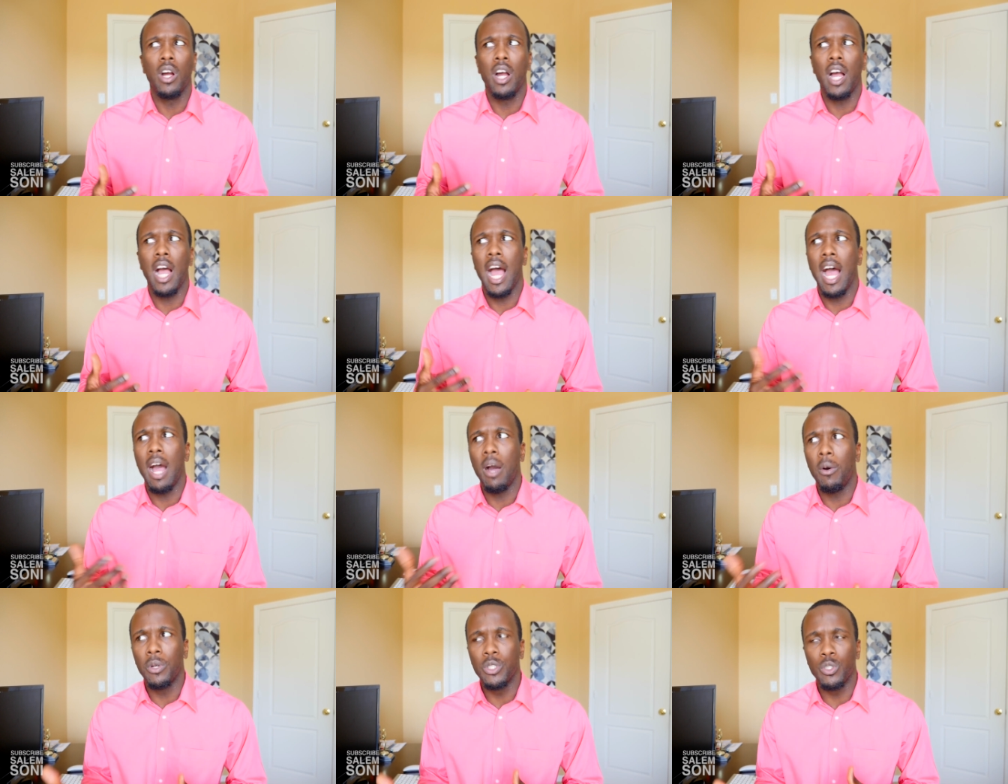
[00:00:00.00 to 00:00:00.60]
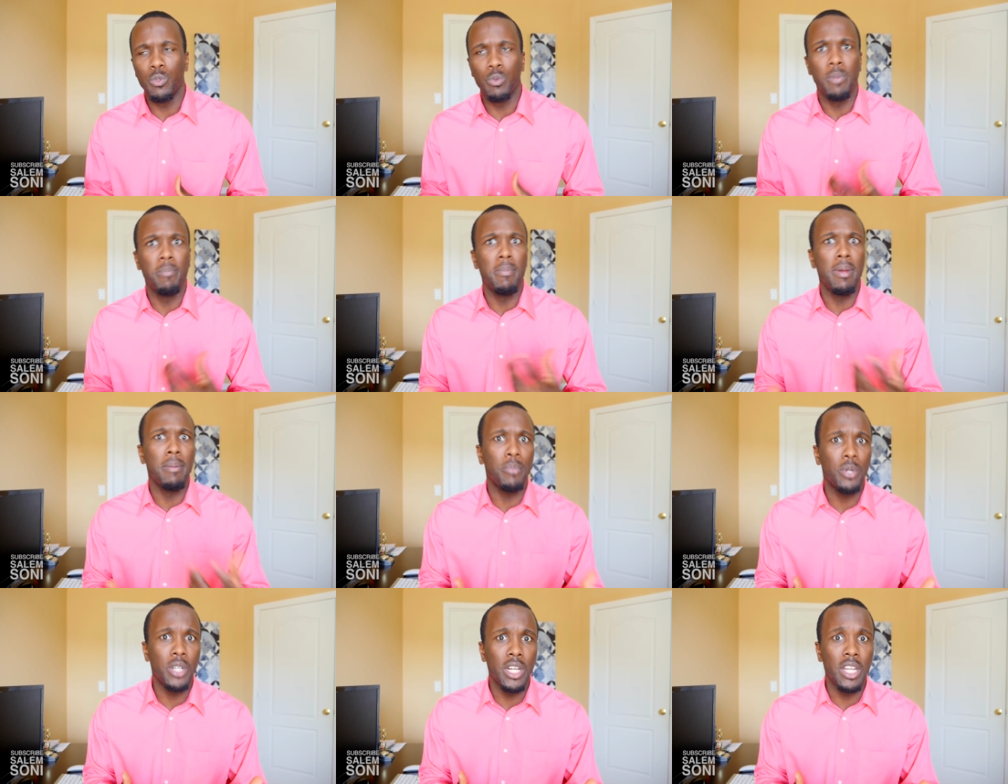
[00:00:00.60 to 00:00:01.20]
how I was
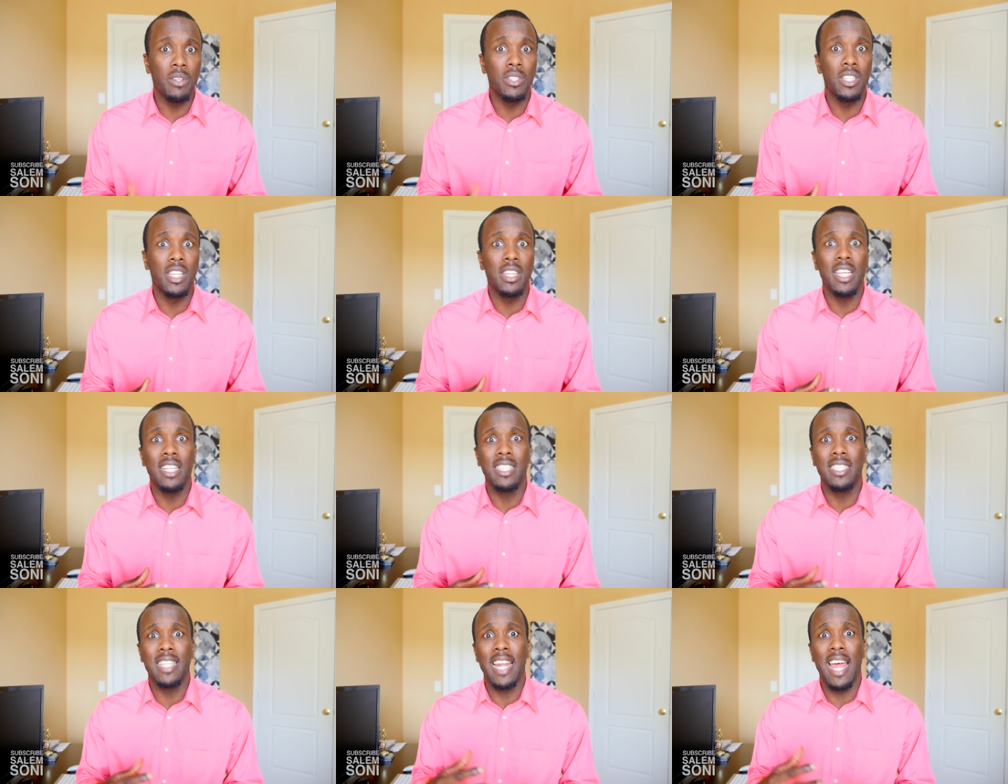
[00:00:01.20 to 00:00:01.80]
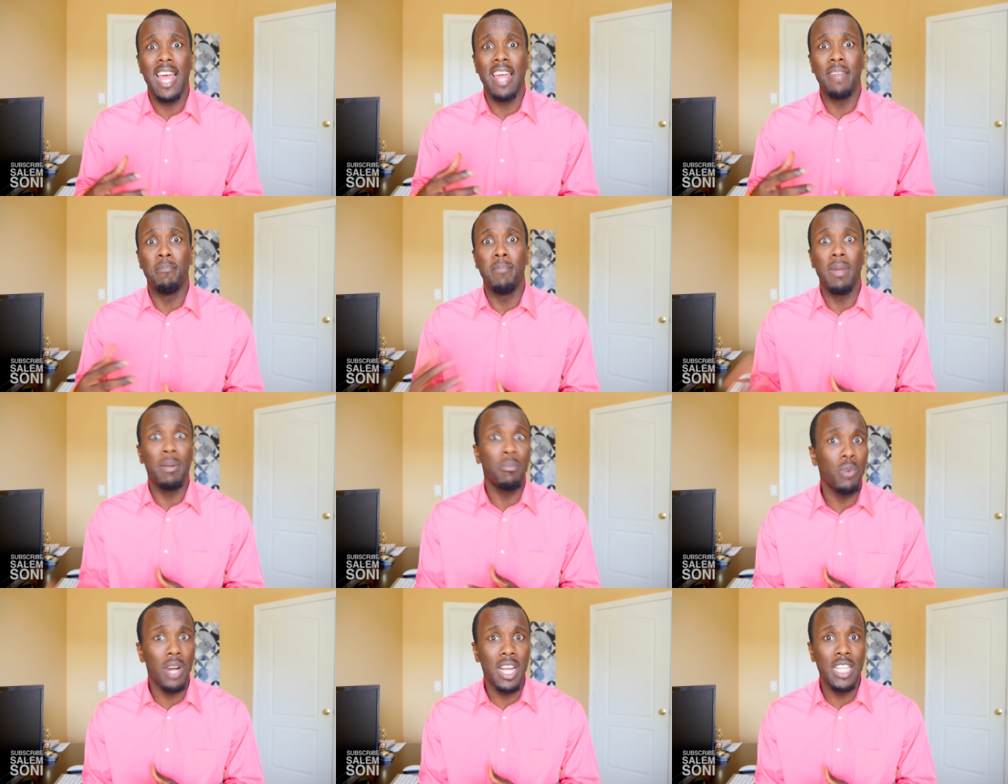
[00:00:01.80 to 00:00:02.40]
remembering the things that I had
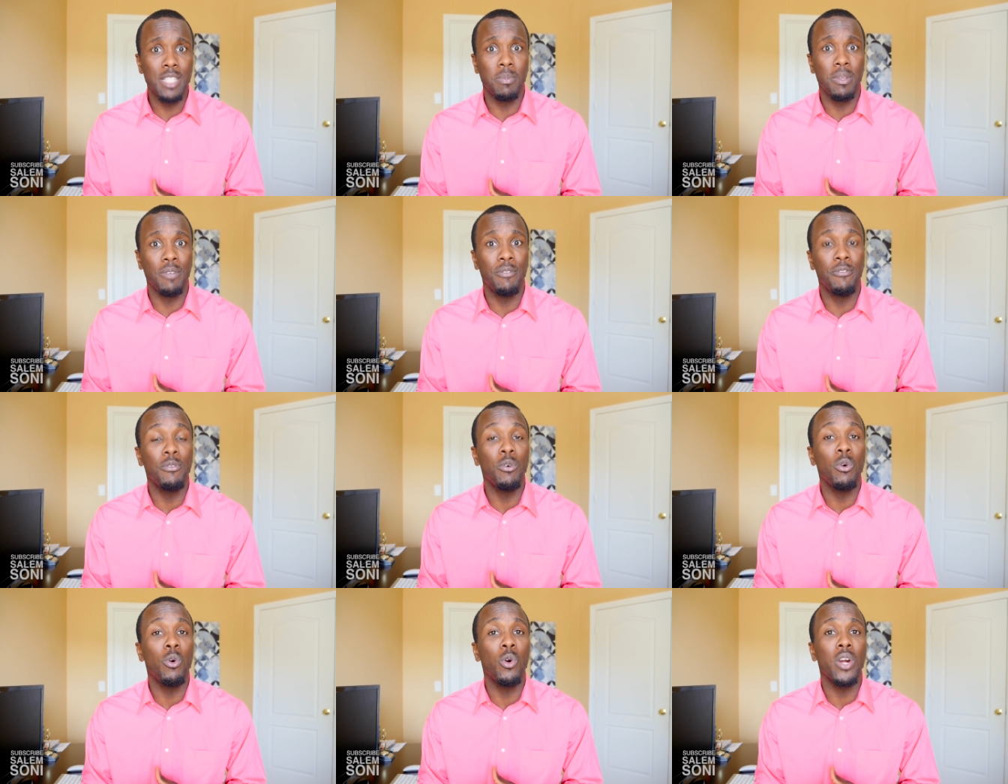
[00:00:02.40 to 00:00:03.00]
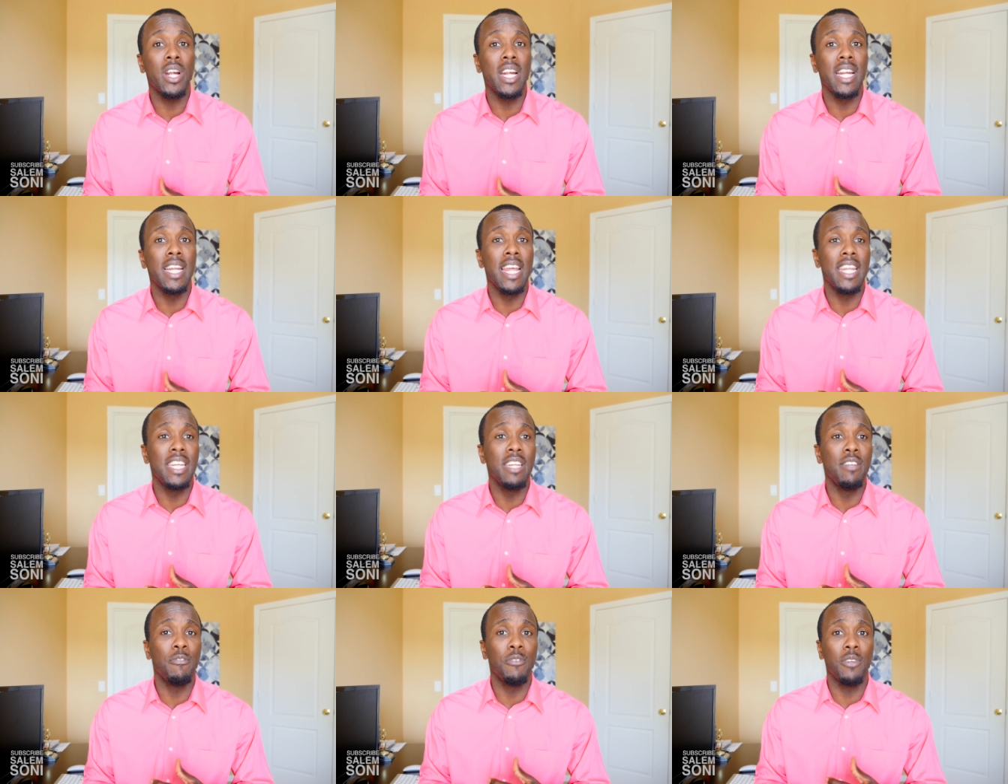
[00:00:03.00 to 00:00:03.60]
memorized before and I
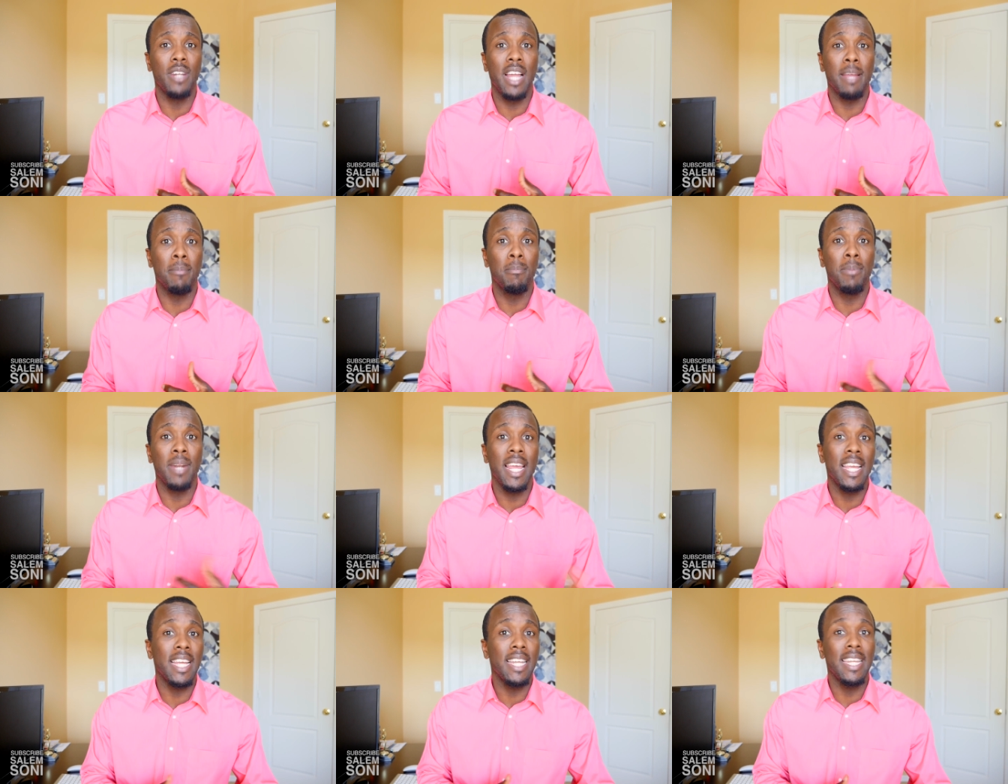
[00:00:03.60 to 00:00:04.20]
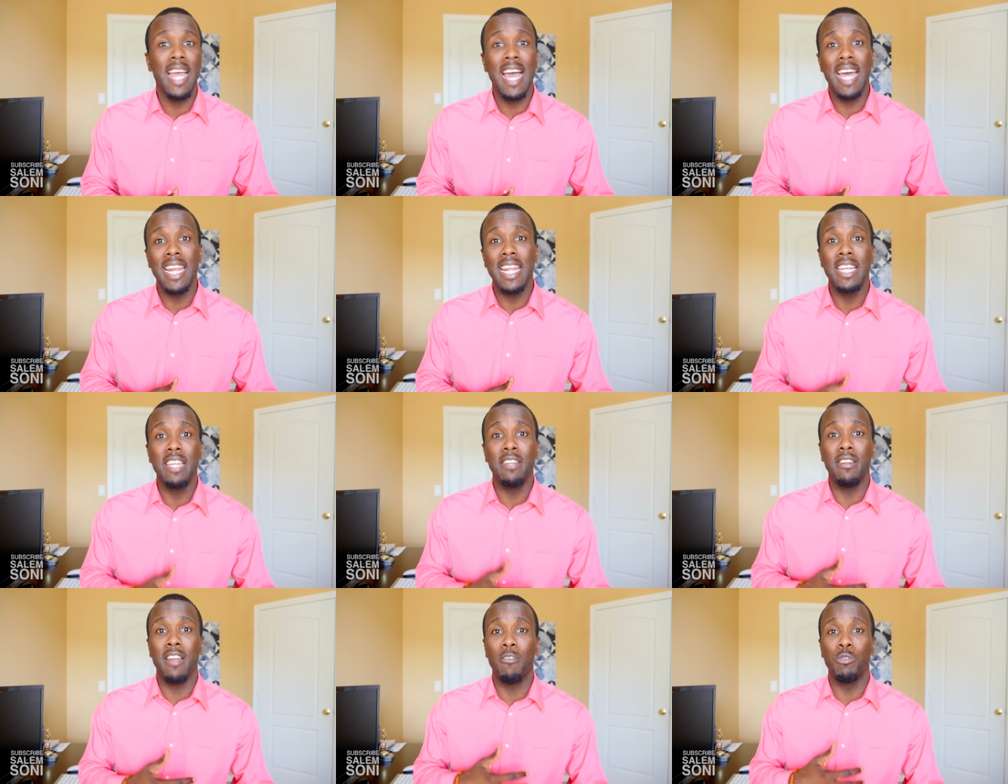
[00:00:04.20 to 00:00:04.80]
didn't feel like blanking out.
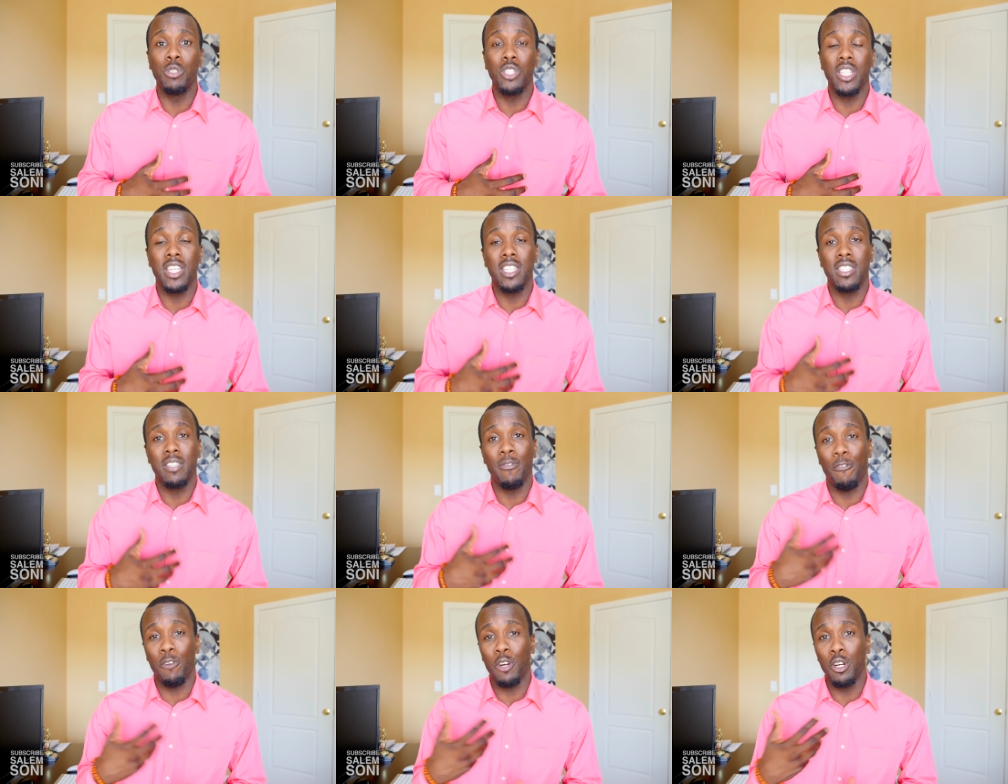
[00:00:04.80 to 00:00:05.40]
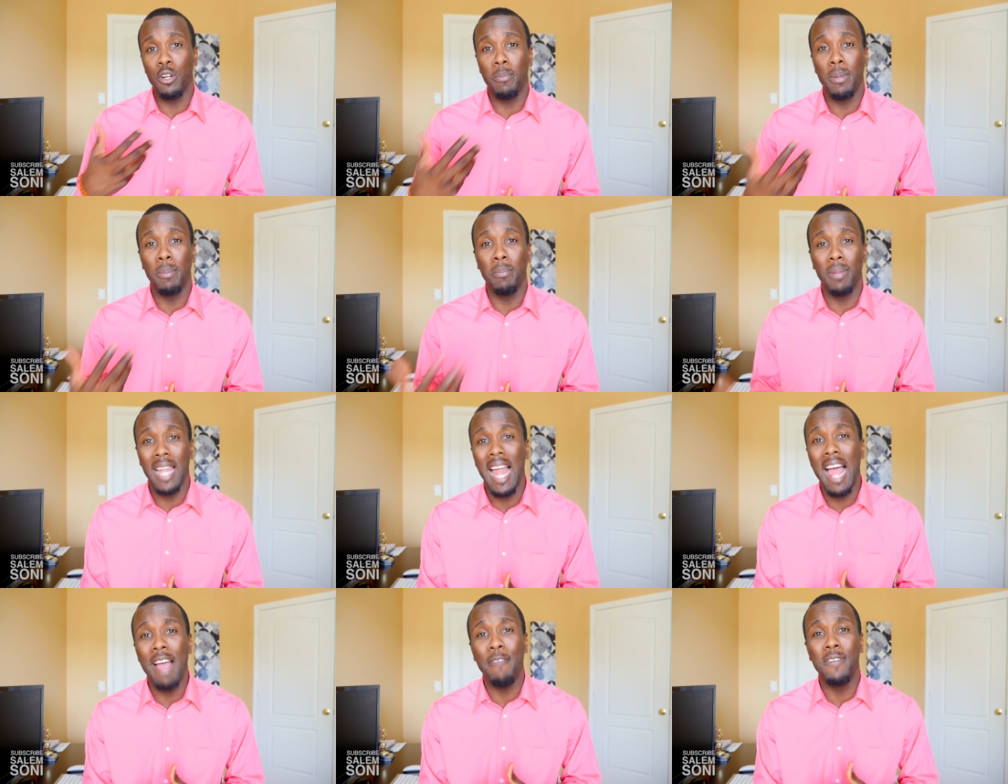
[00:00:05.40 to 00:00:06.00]
I was afraid of
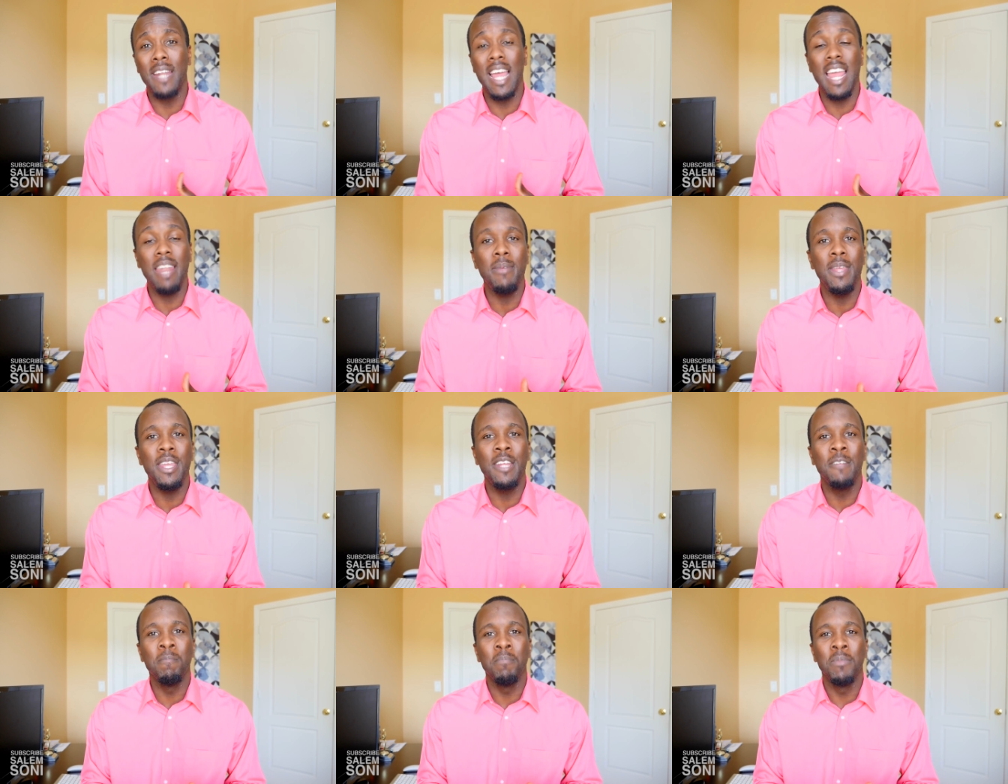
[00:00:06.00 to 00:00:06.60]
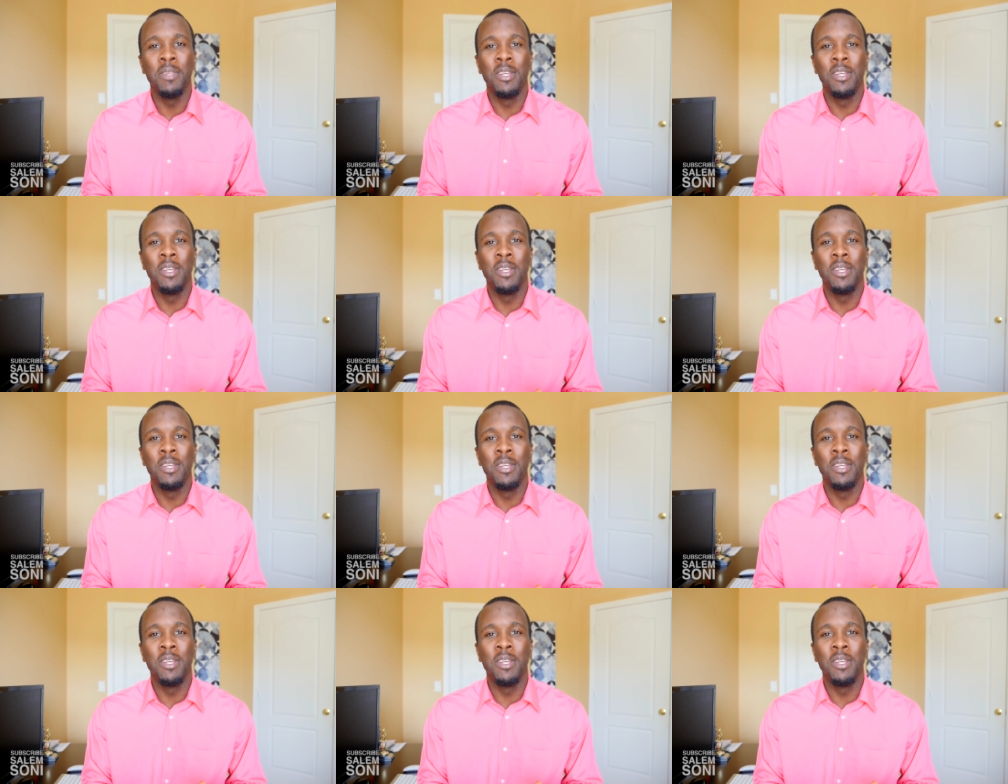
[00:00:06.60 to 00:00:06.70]
people laughing at me.